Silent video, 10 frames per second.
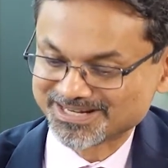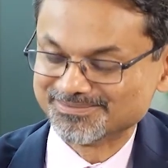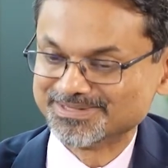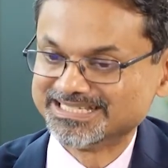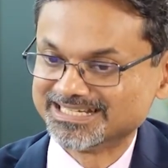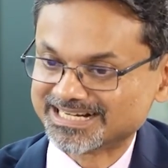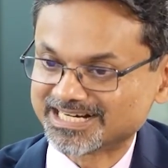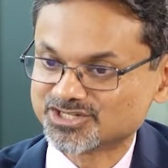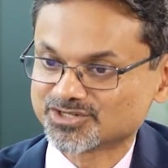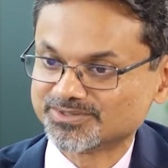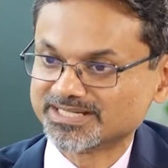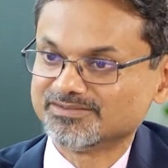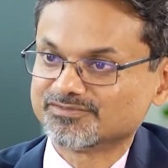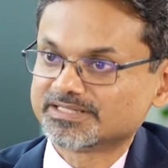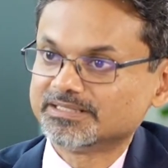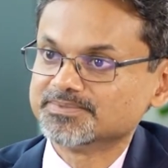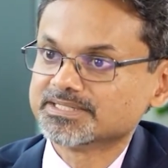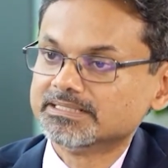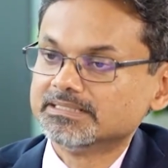but the large Korean firms,